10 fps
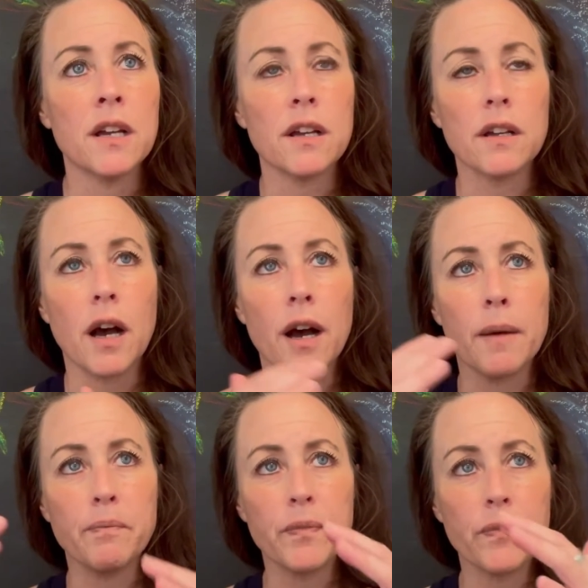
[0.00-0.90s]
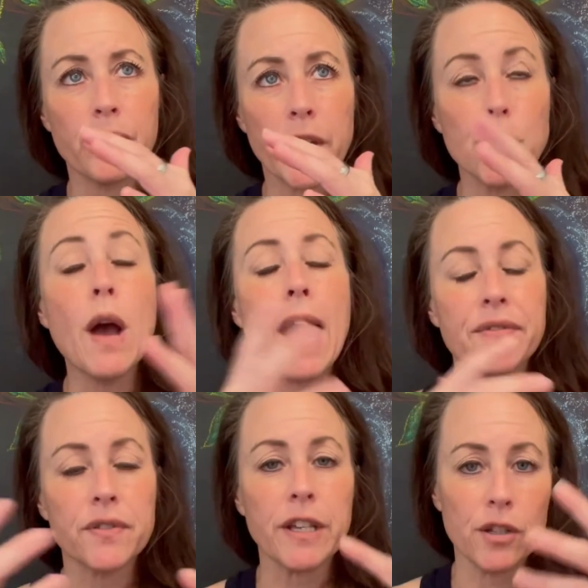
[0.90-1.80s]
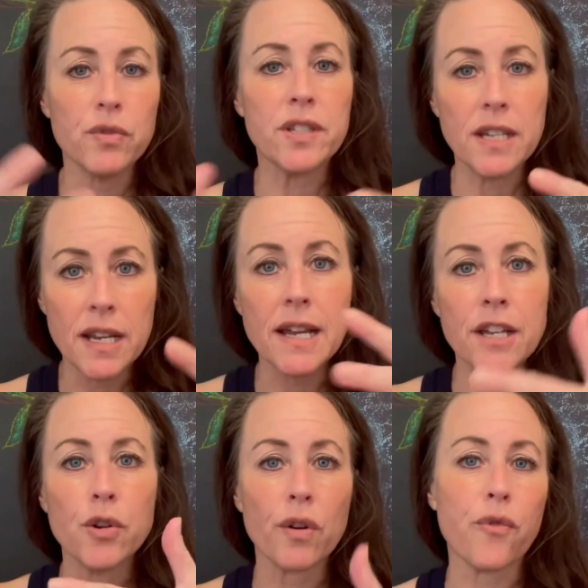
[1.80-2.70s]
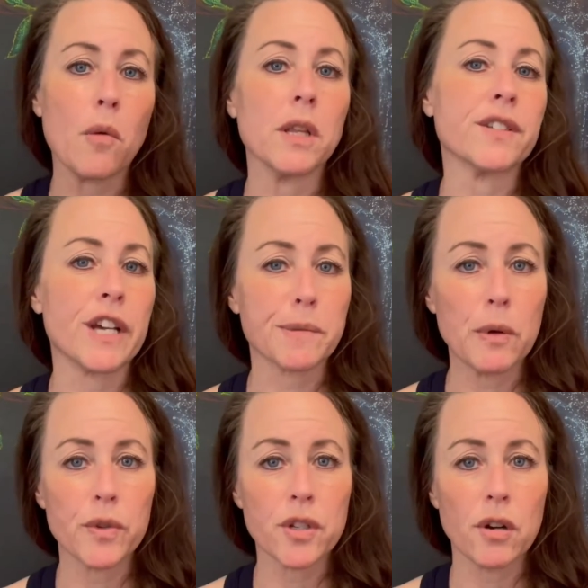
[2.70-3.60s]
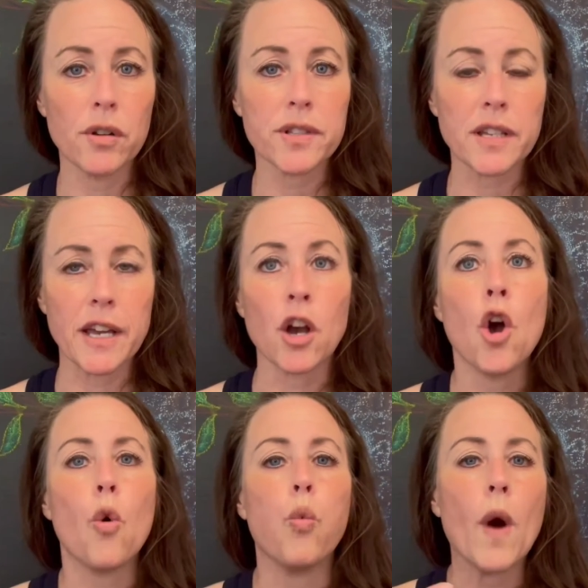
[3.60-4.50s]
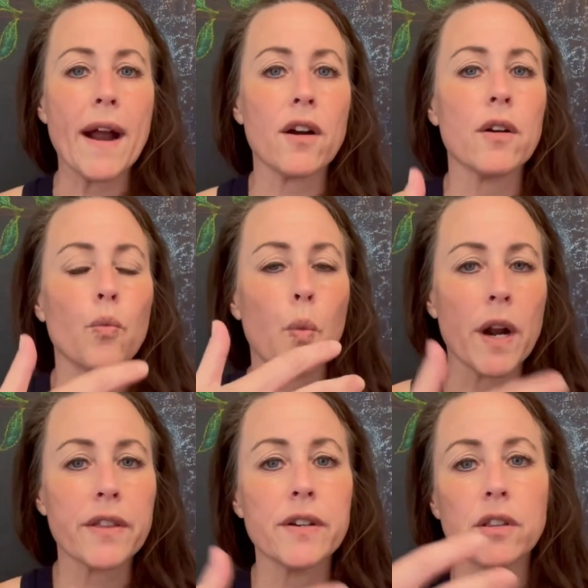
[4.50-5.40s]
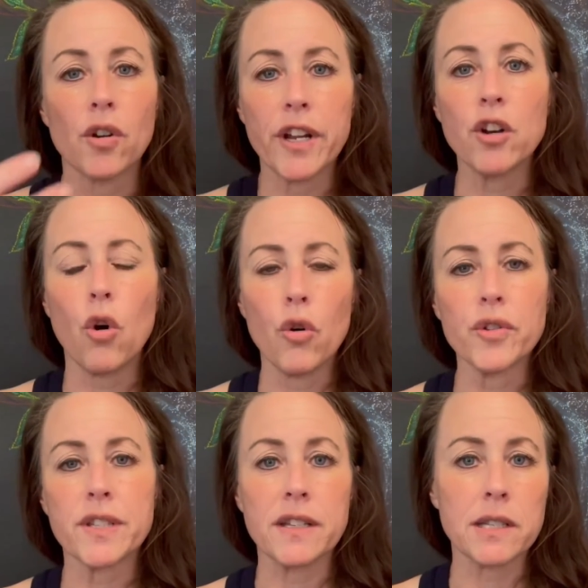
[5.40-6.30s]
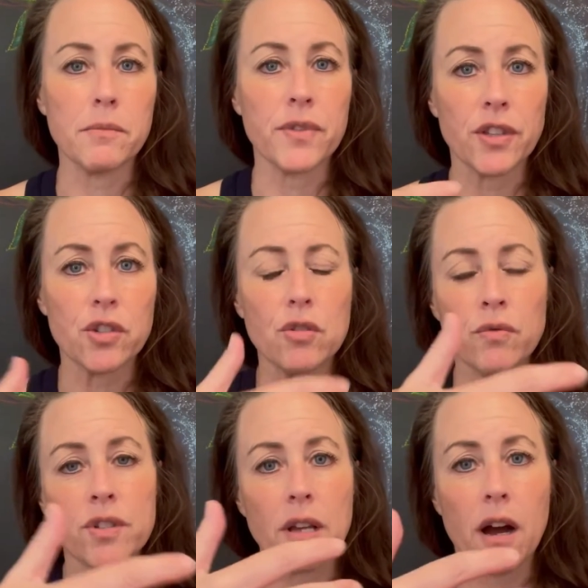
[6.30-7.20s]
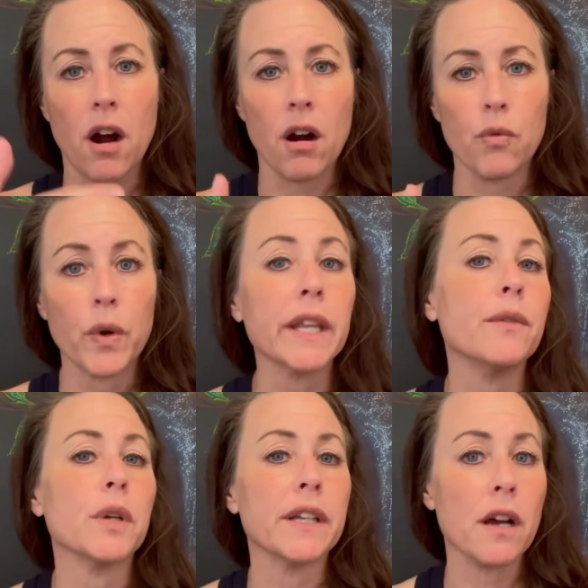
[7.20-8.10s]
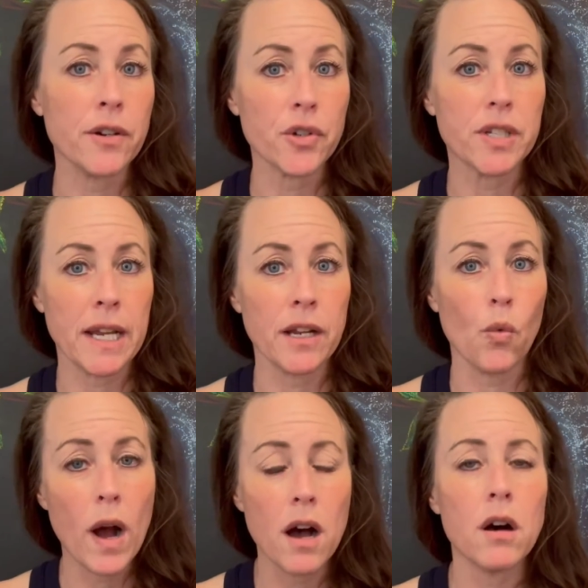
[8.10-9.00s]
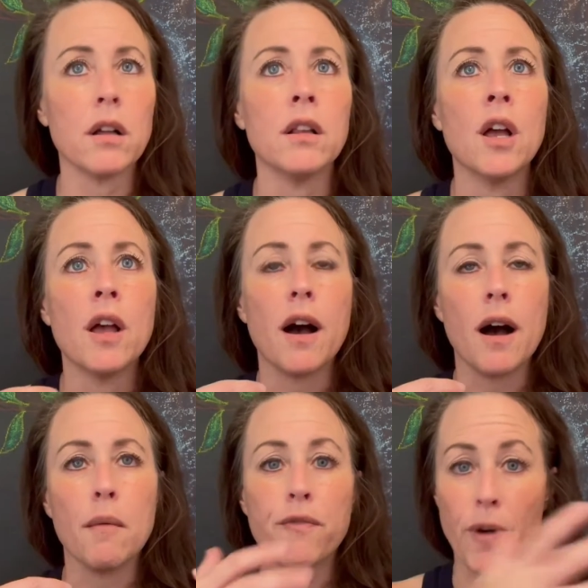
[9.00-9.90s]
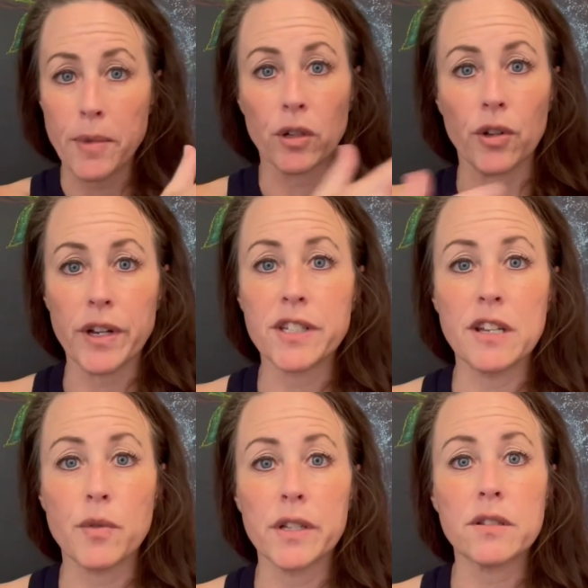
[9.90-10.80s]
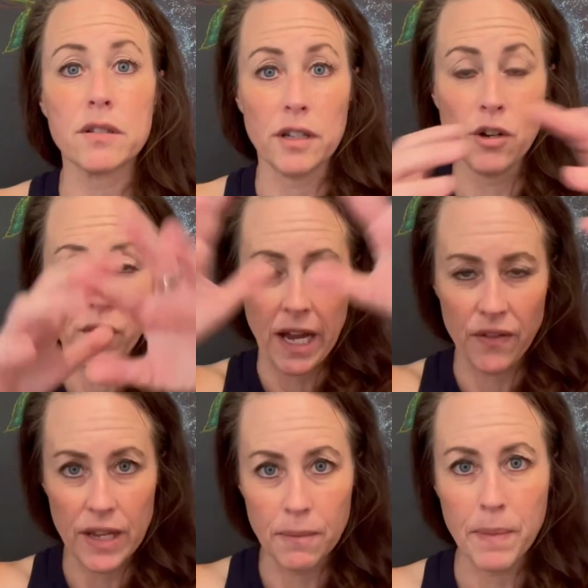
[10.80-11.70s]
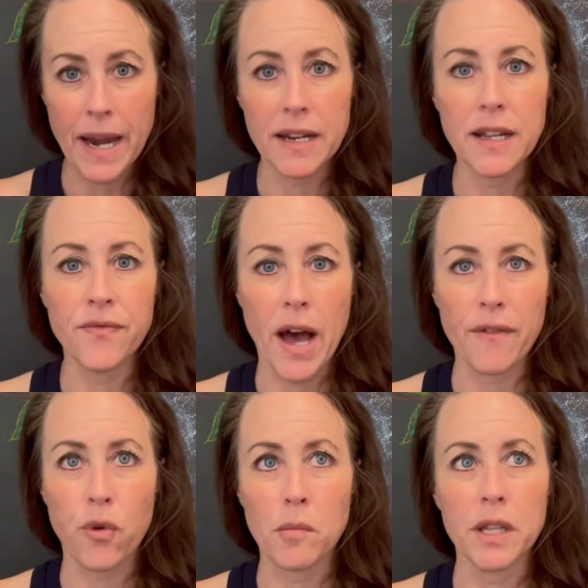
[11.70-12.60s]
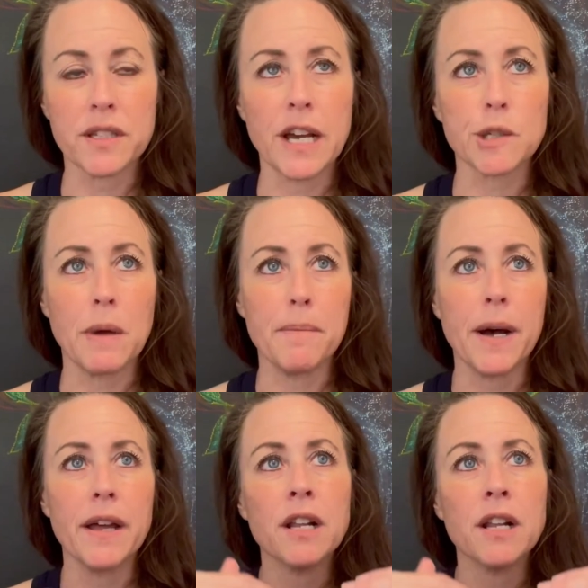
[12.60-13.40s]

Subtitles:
that you see in your formal assessment results. What are the learning goals that the students are really, really understanding well from your learning sequence, kind of embedded in that formal assessment. But